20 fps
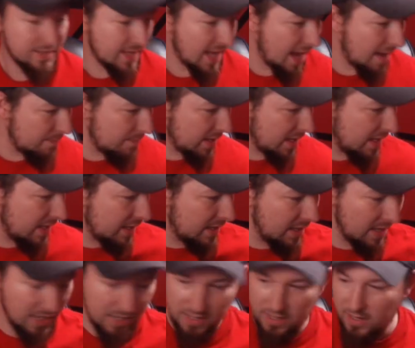that
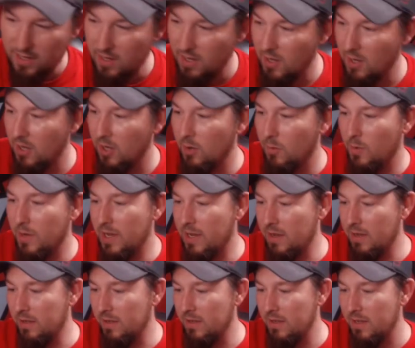mean?
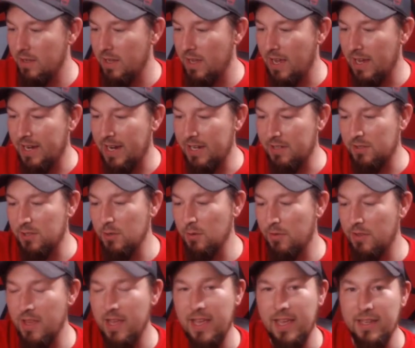Well, I got two
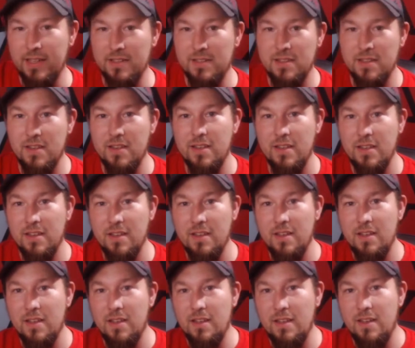things.
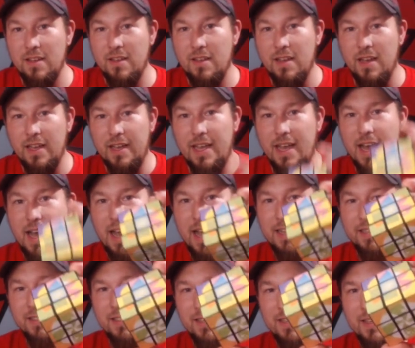I
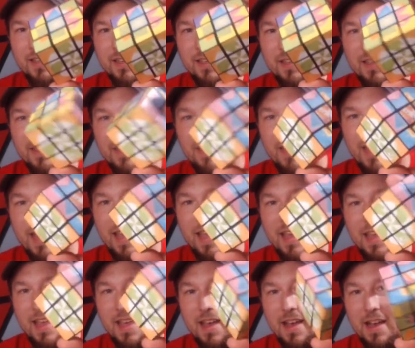got
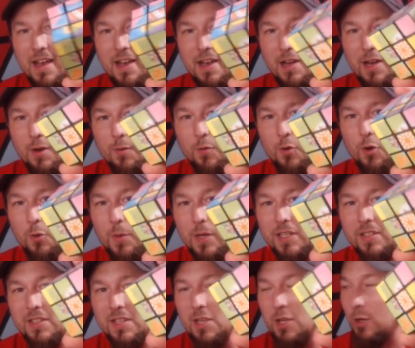a
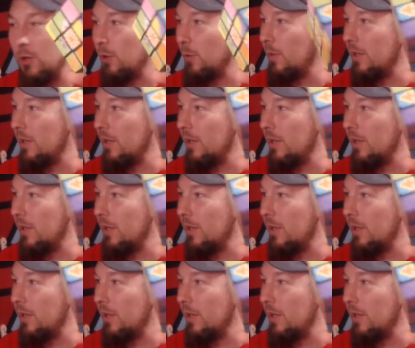Rubik's Cube,